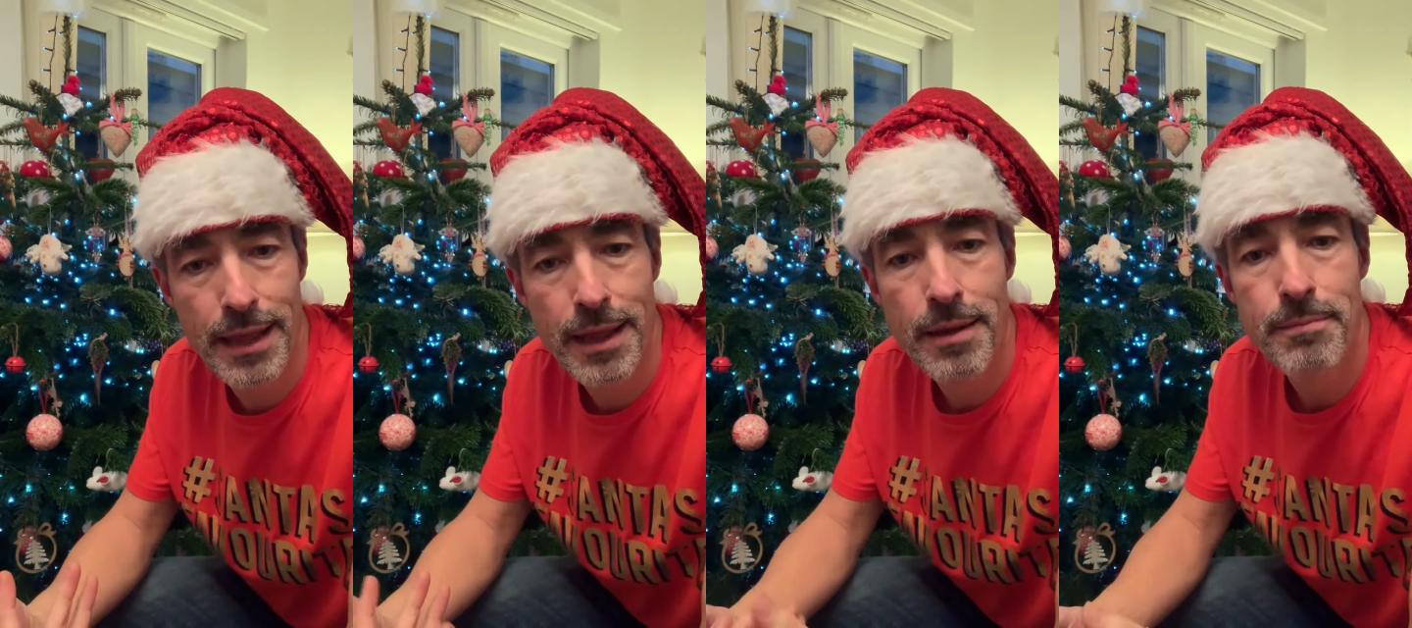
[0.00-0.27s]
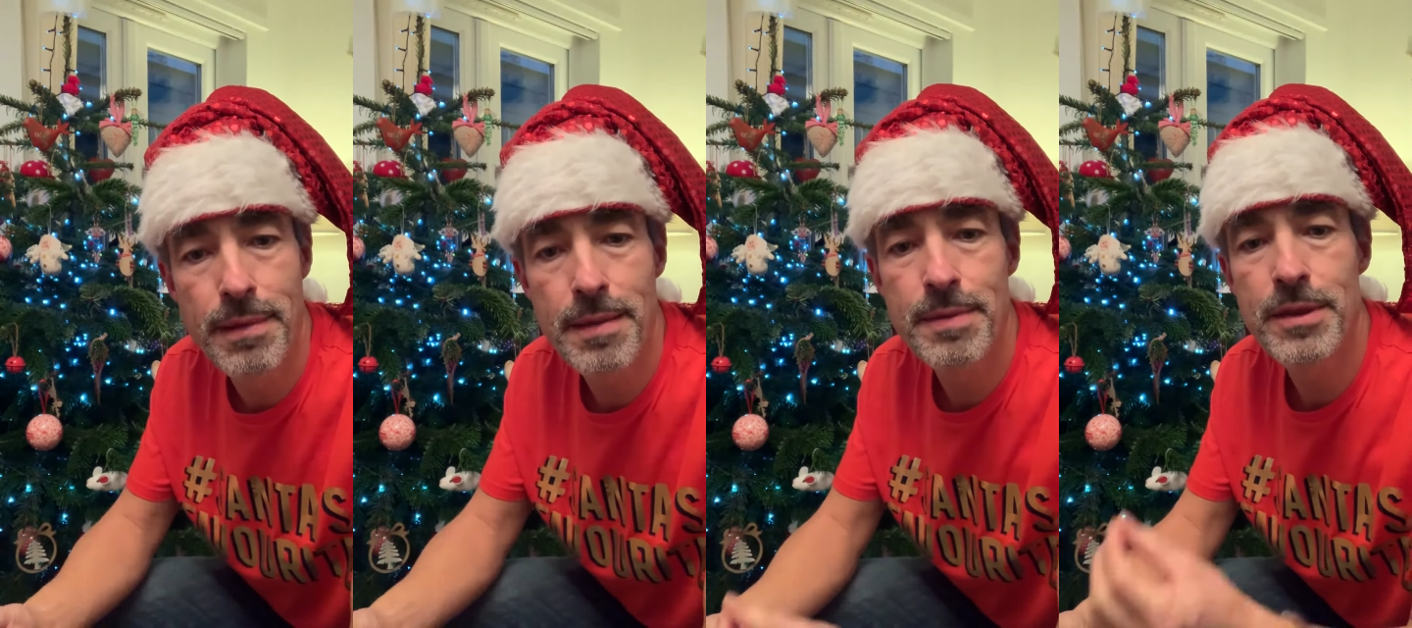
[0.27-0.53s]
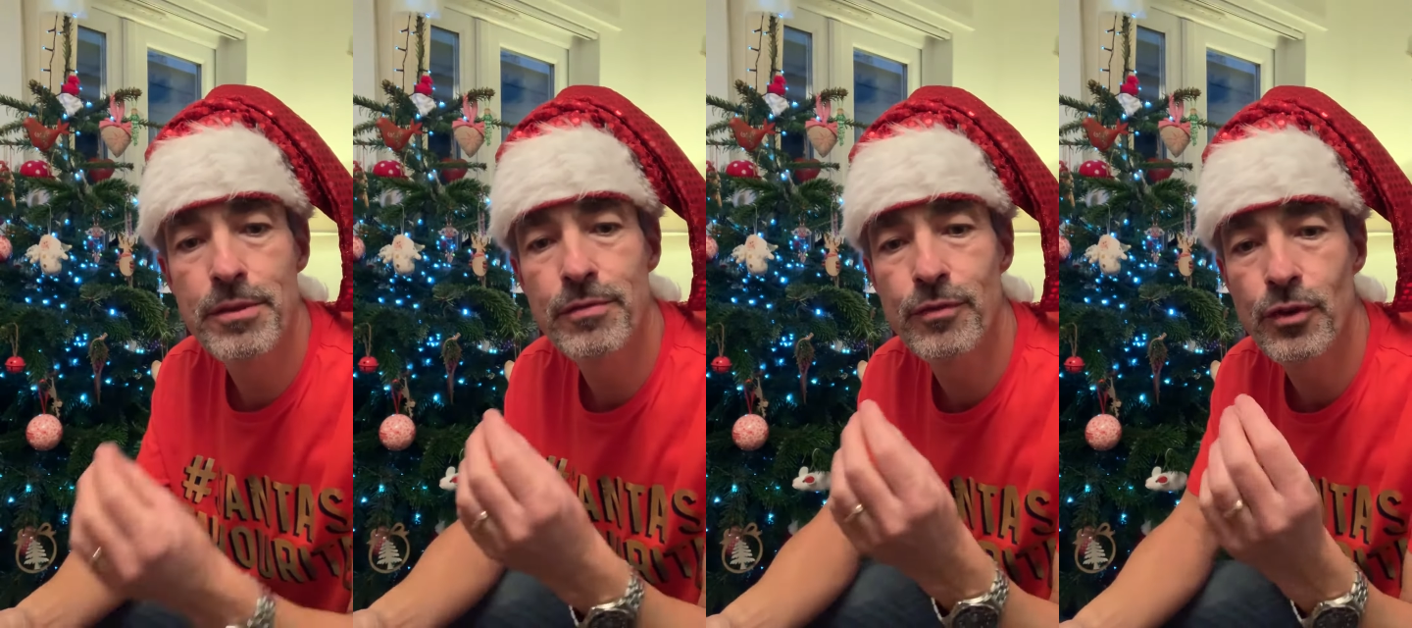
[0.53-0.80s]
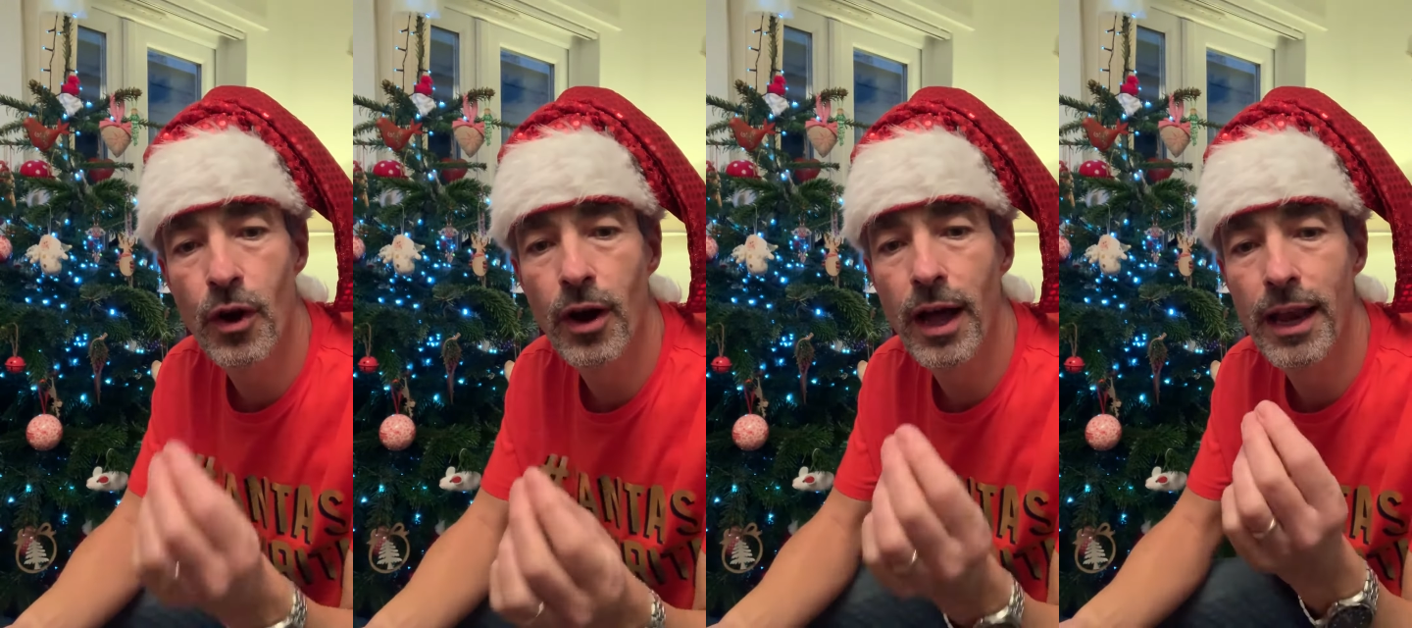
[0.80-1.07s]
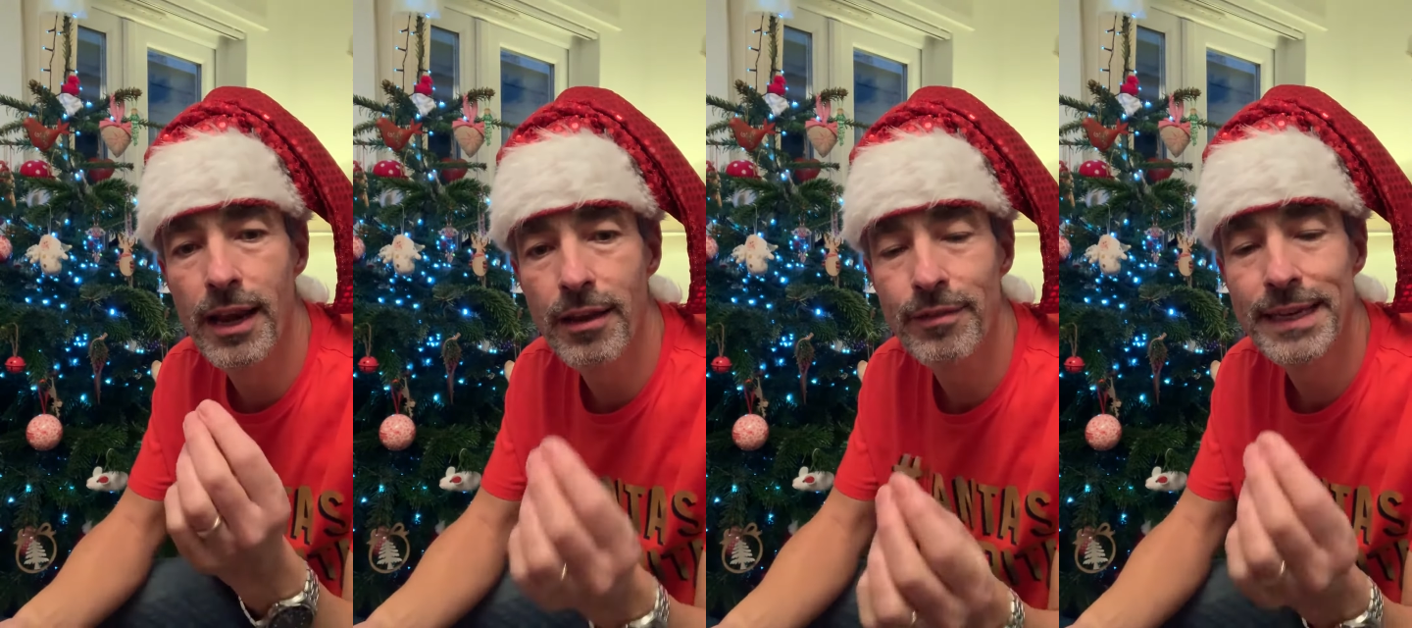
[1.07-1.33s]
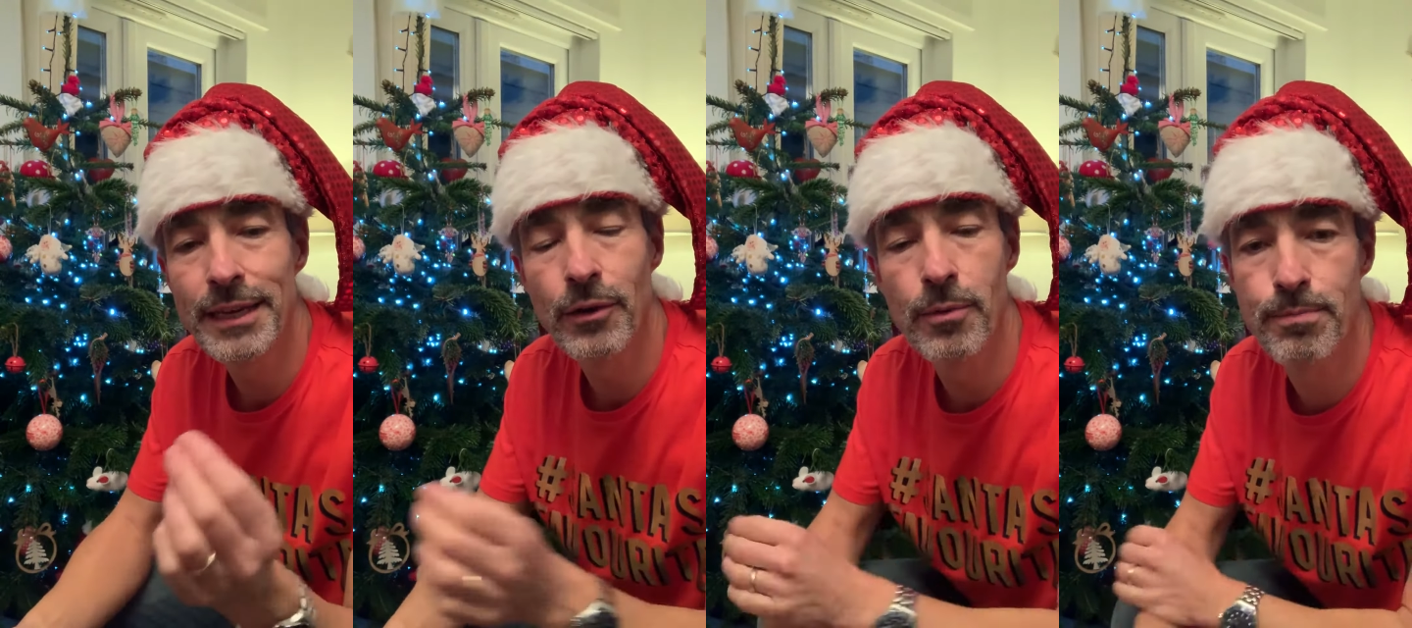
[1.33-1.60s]
Maybe you've got a lovely
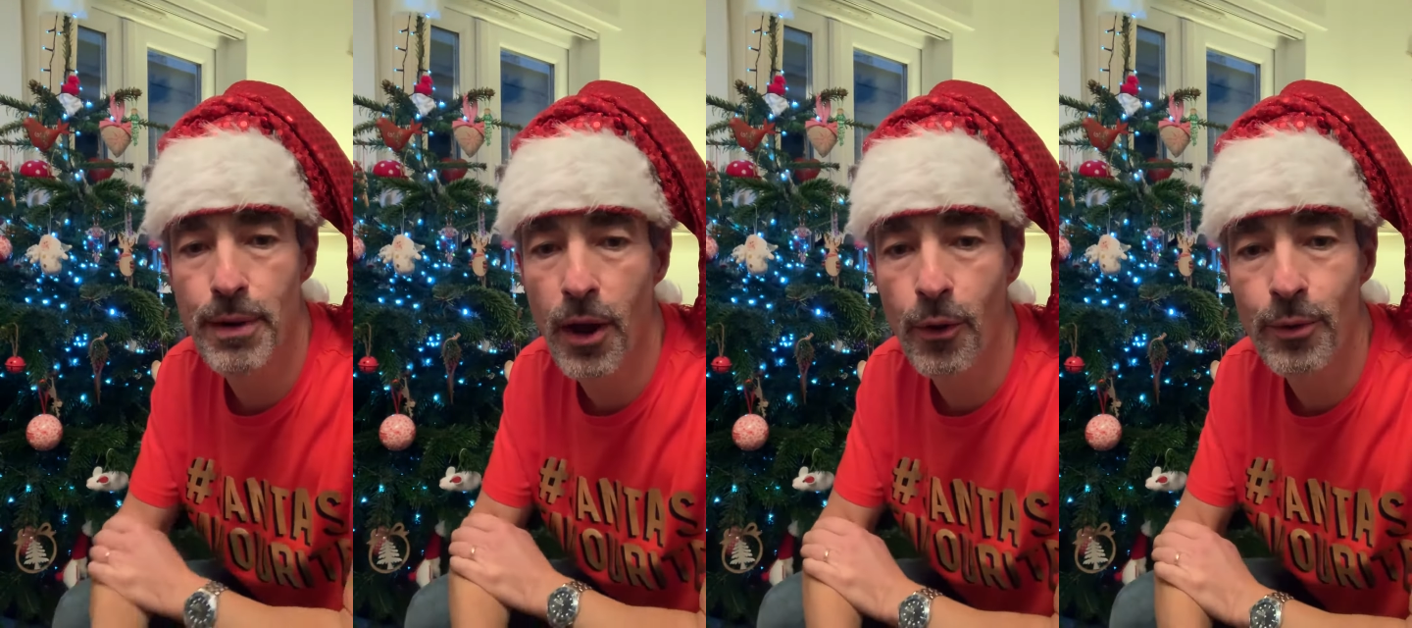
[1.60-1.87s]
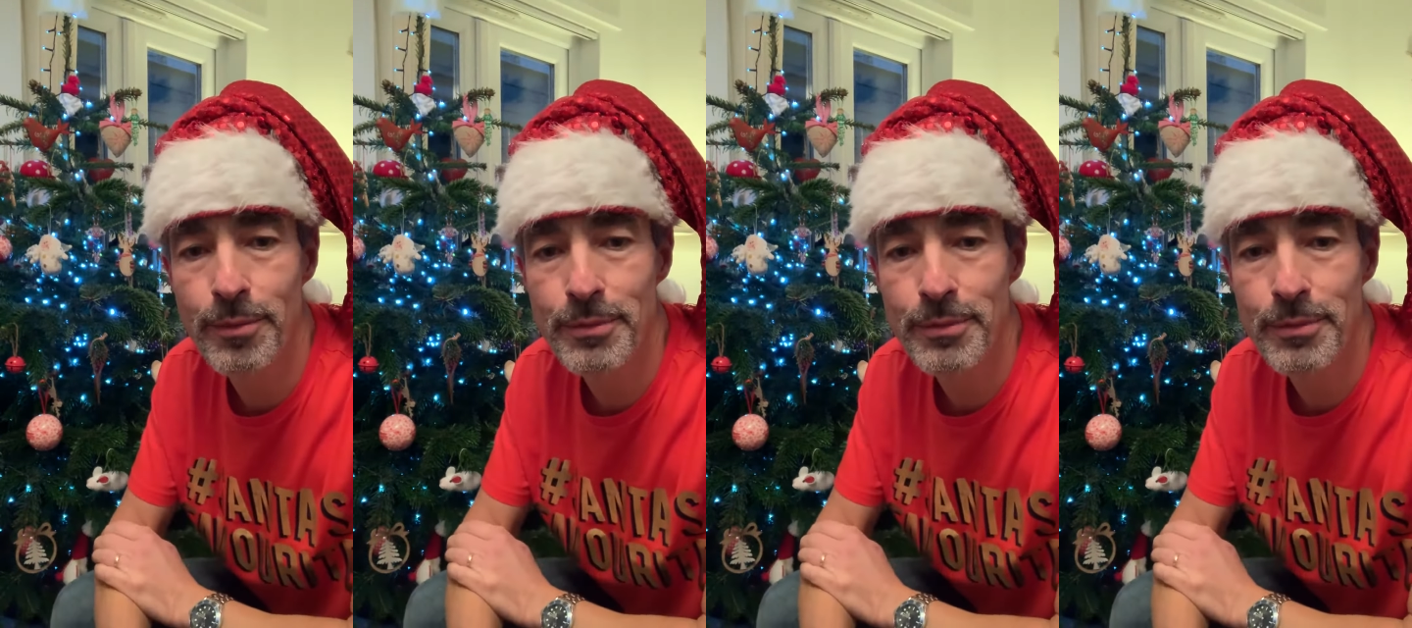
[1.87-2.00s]
little poem